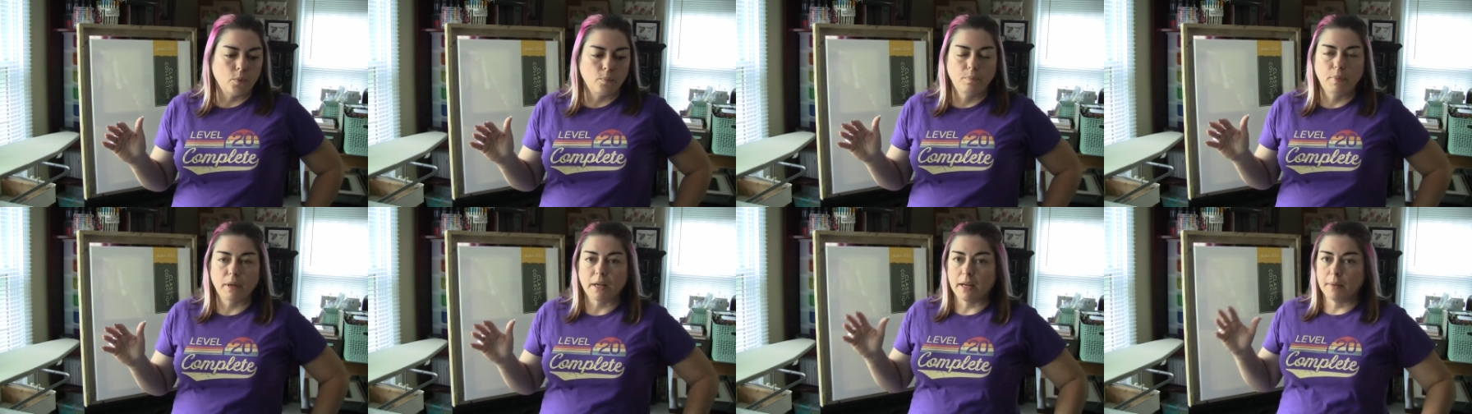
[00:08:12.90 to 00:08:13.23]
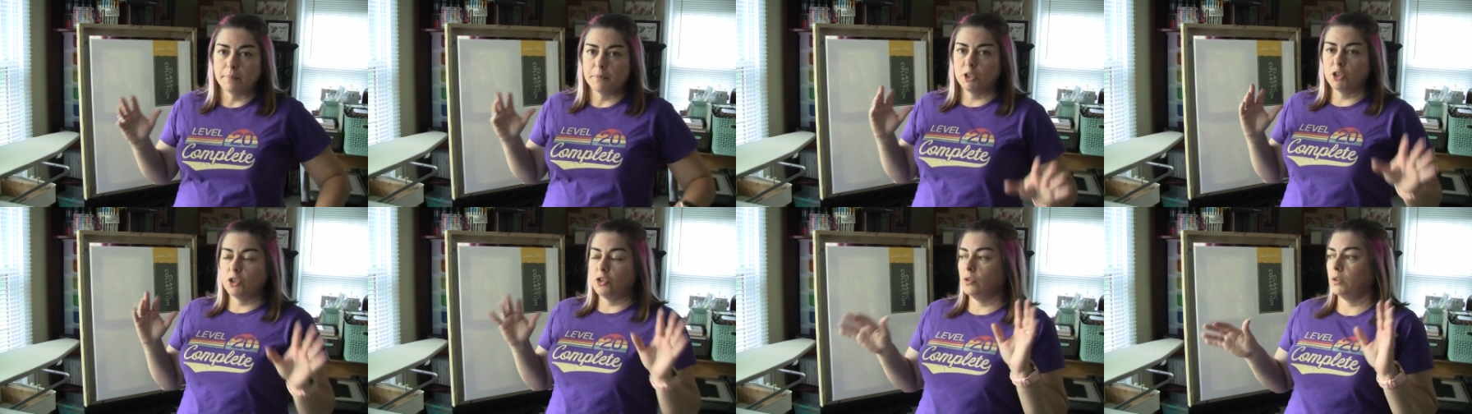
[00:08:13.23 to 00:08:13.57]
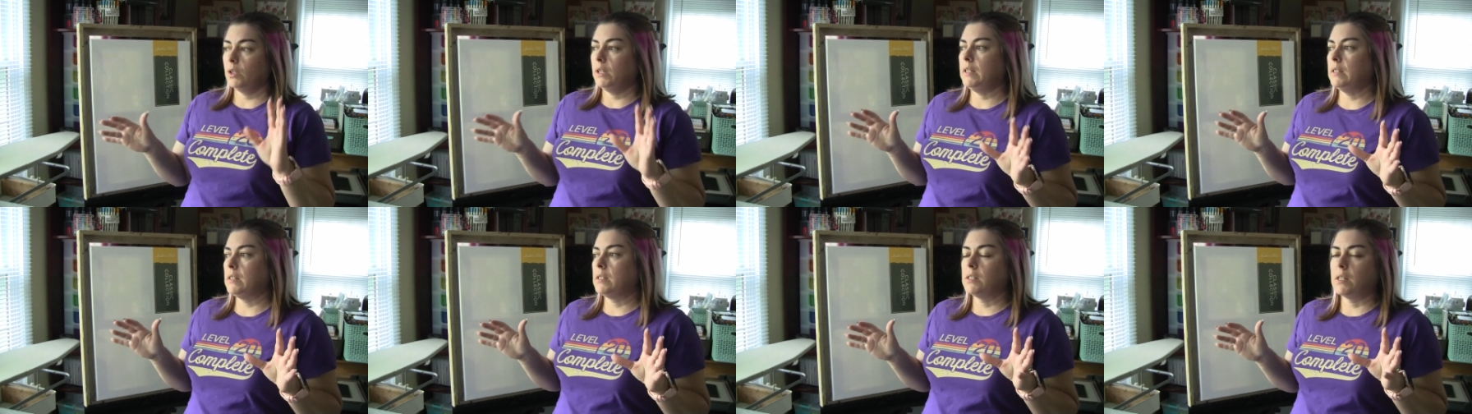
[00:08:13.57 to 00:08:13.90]
But I'm going to do it
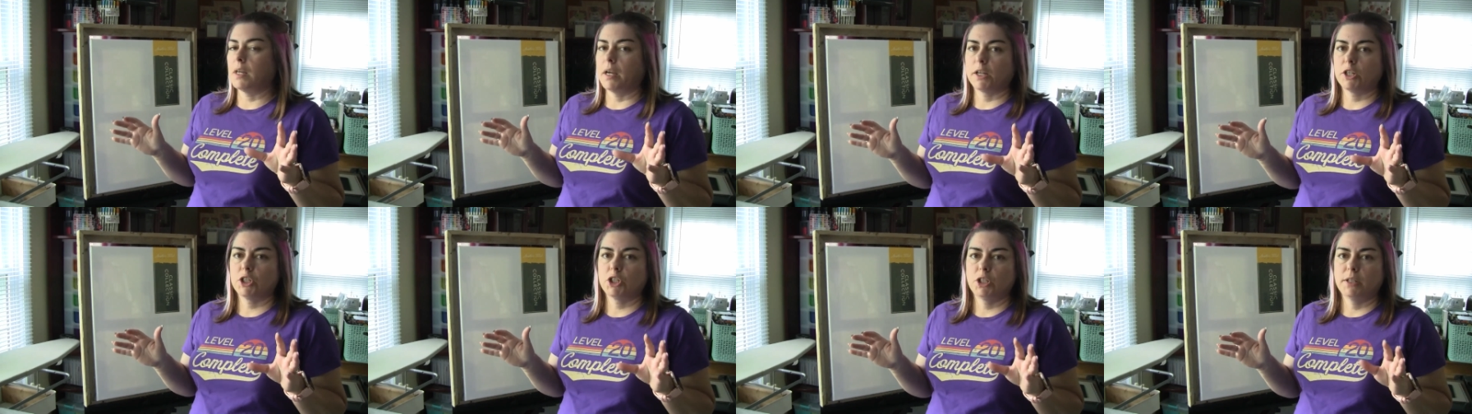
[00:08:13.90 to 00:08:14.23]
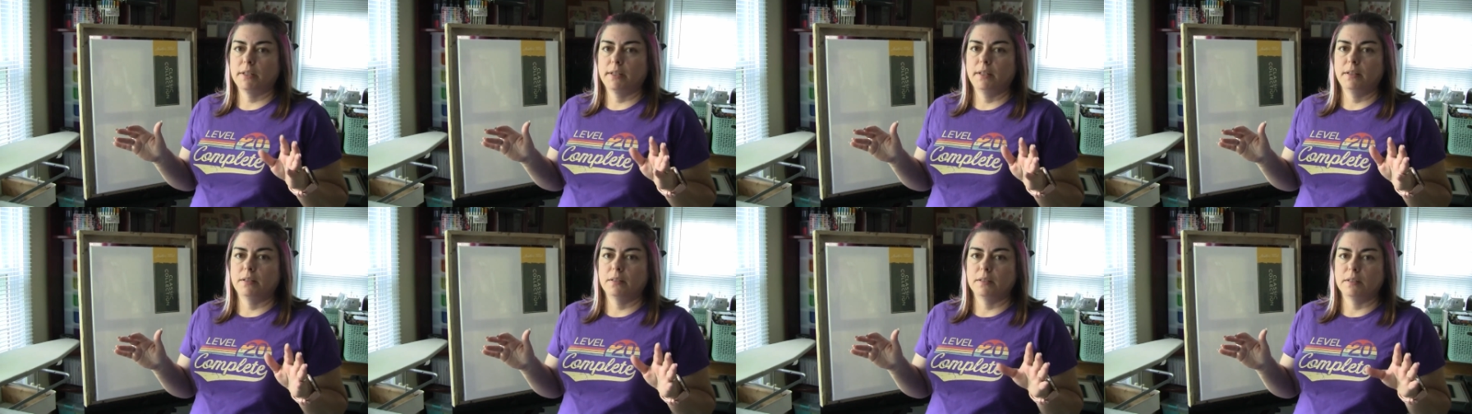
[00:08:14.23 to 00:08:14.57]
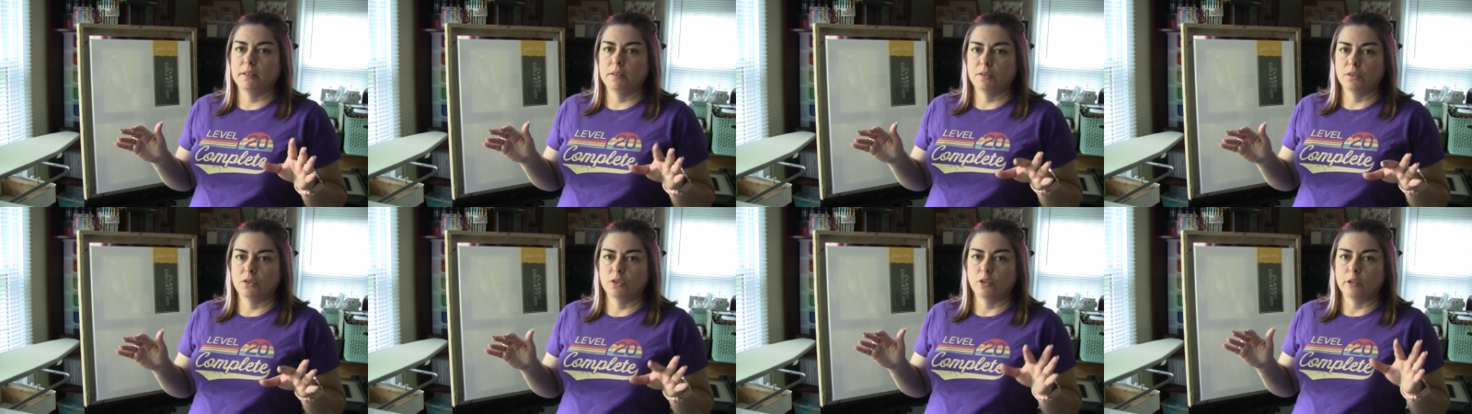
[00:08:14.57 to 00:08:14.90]
in sections.
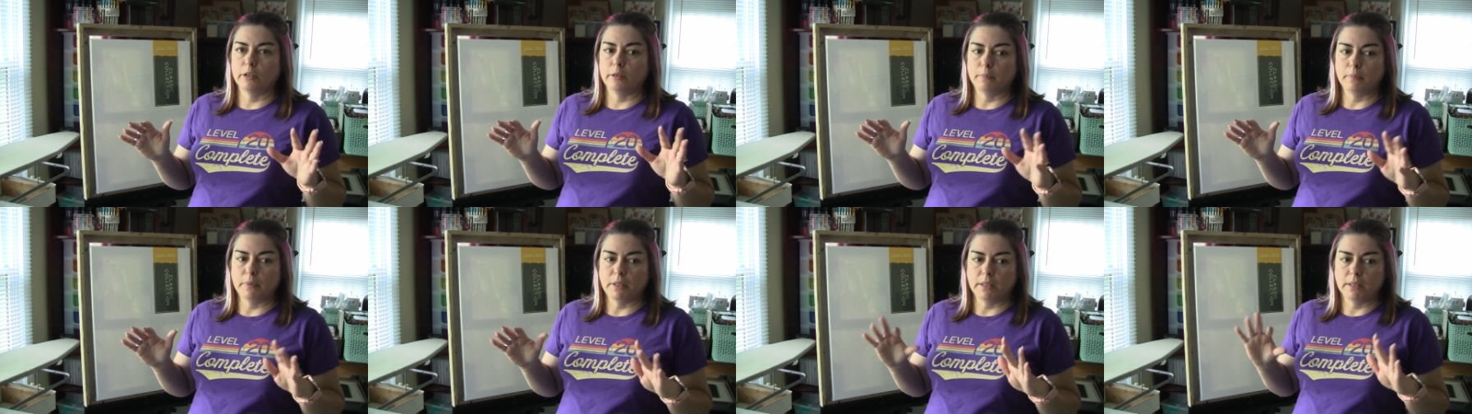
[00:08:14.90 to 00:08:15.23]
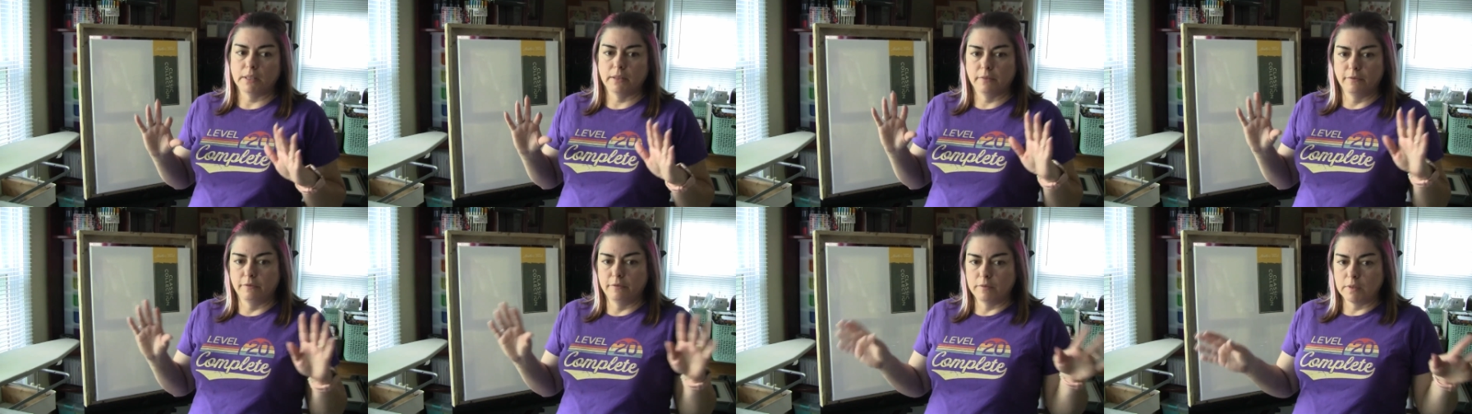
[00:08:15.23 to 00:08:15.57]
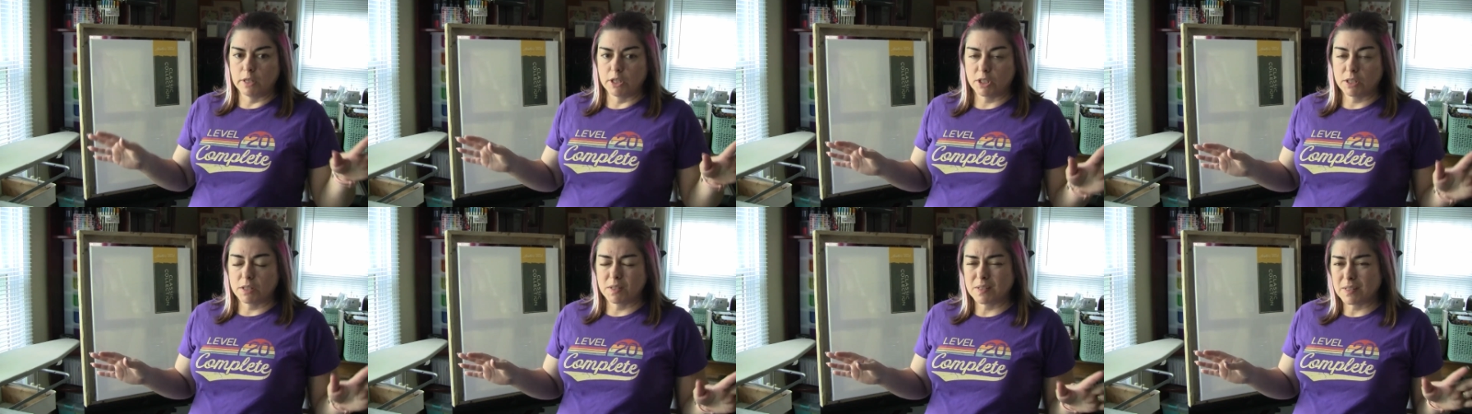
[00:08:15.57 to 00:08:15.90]
This is going to be
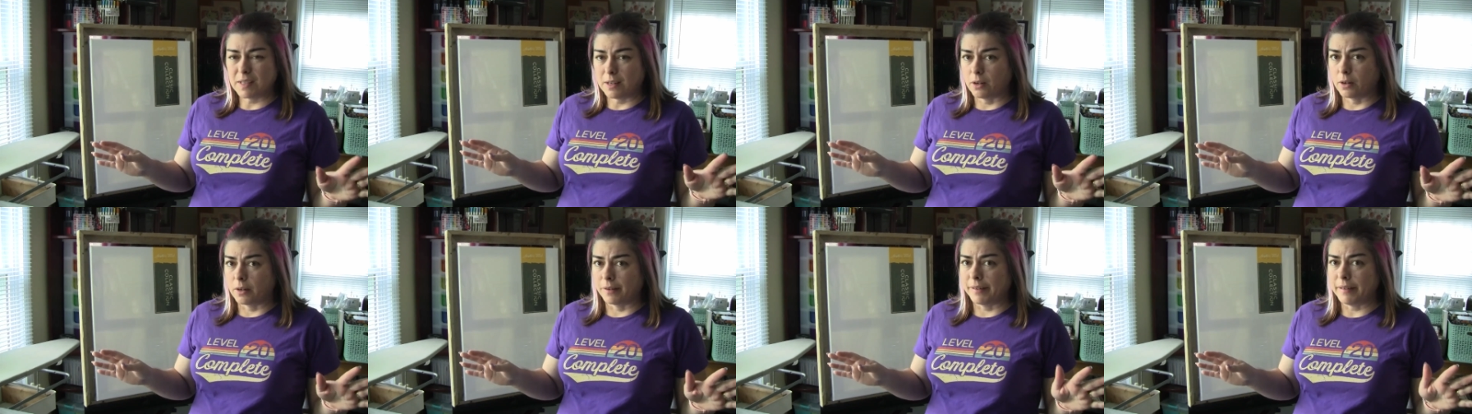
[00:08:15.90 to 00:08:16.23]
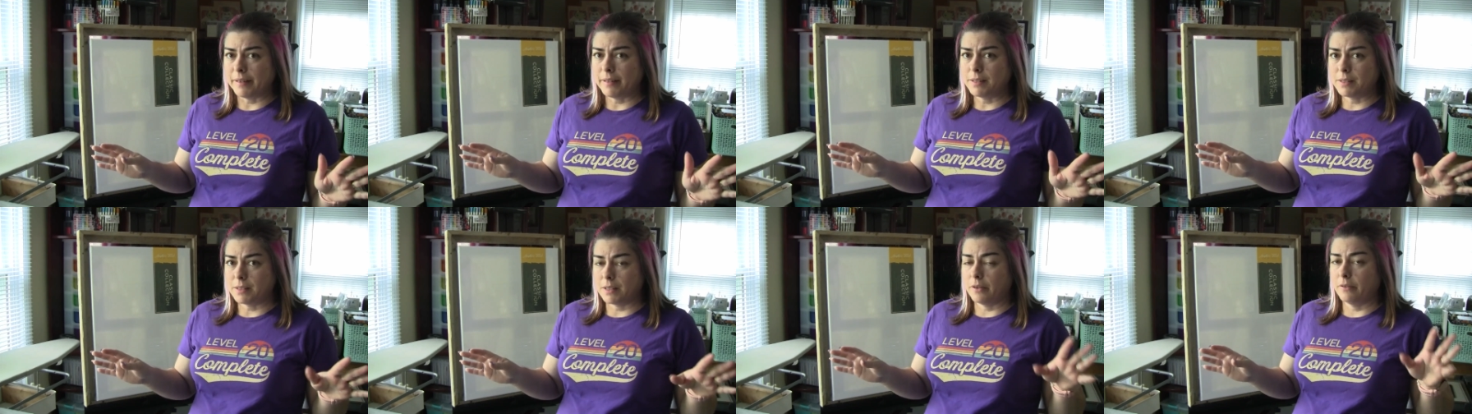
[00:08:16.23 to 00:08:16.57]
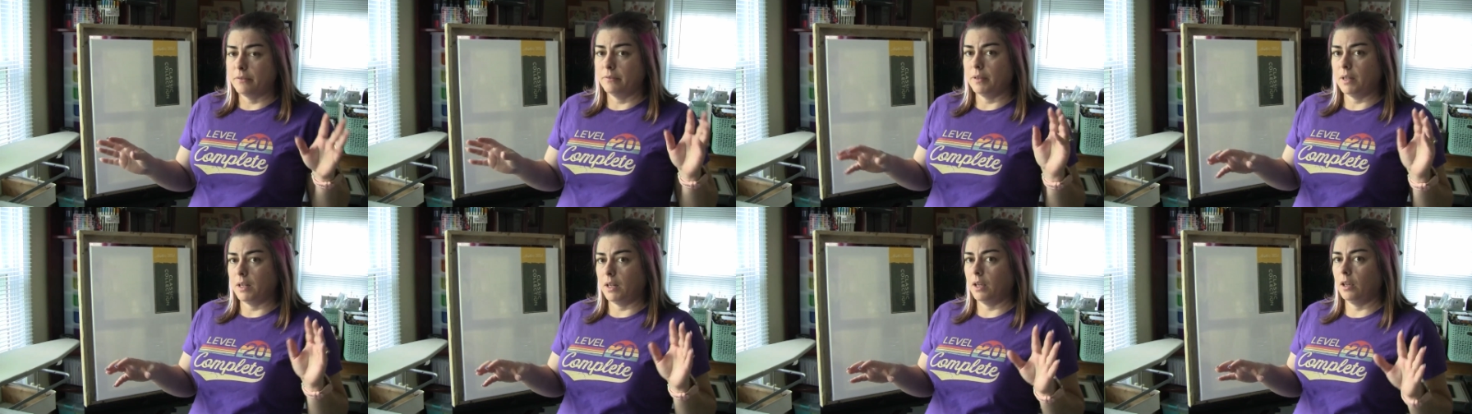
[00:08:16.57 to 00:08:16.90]
a series
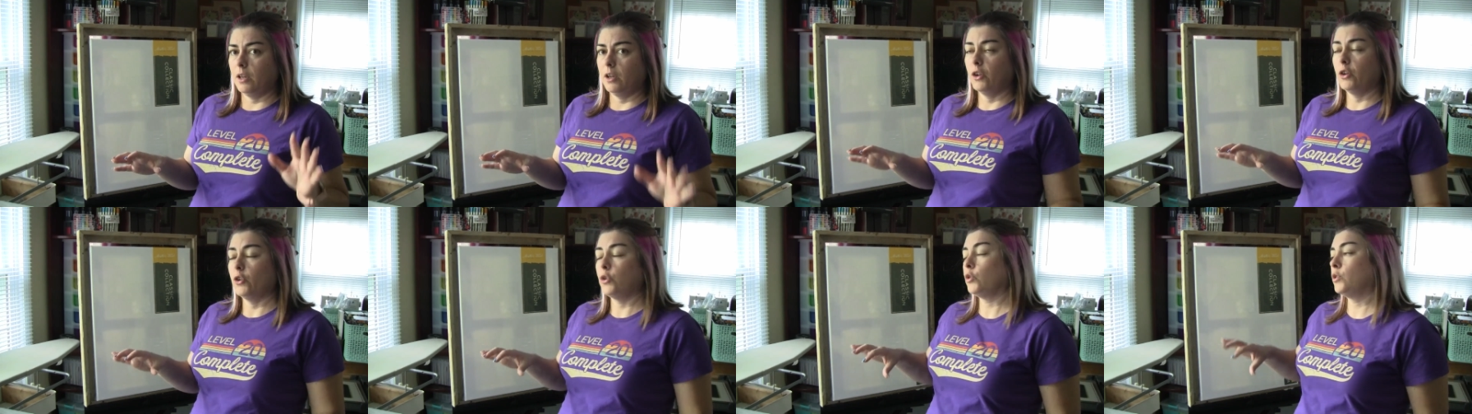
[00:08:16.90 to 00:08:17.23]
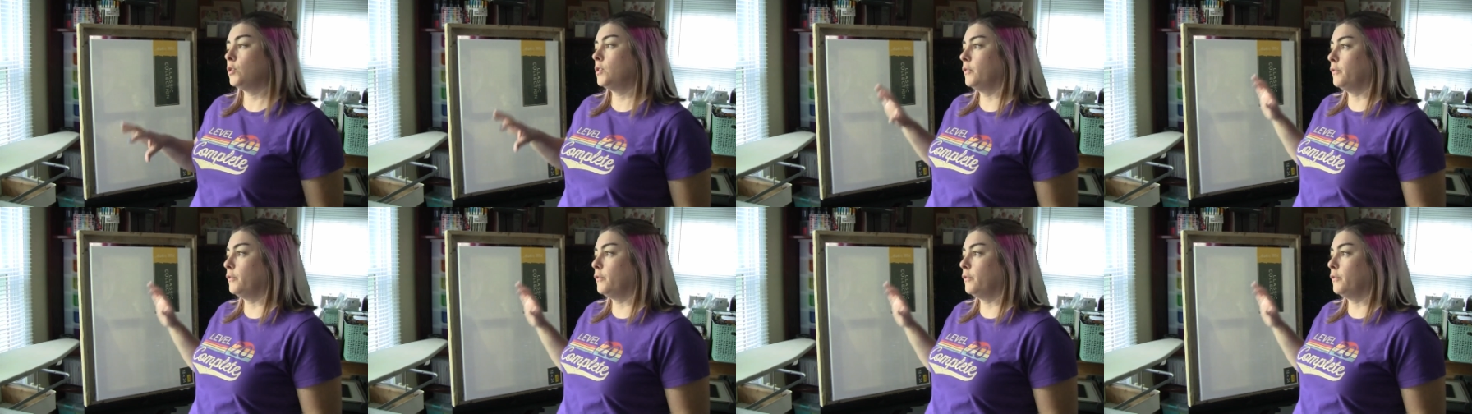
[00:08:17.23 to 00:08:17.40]
of videos.